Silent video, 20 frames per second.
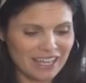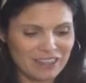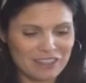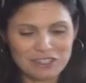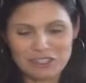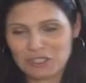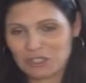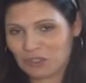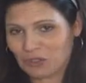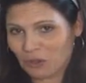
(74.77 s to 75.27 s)

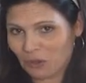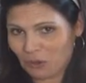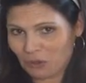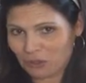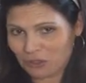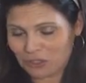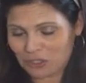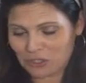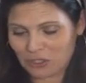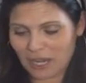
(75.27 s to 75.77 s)
the
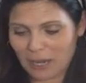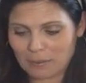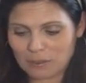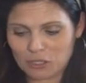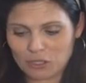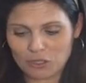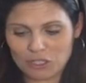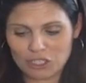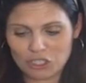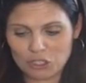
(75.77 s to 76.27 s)
stroller strap
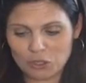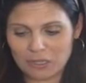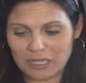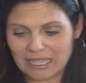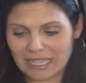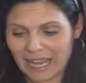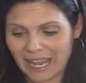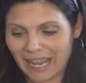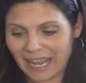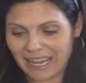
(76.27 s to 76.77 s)
so that you
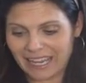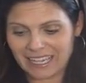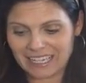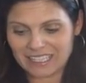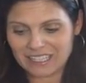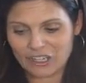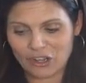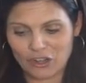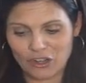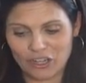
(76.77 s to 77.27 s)
can hang
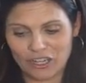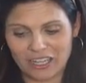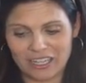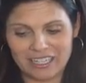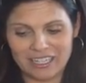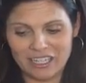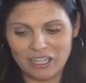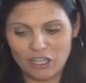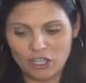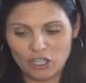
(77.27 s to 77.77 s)
it
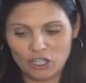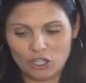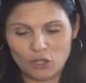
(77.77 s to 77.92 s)
on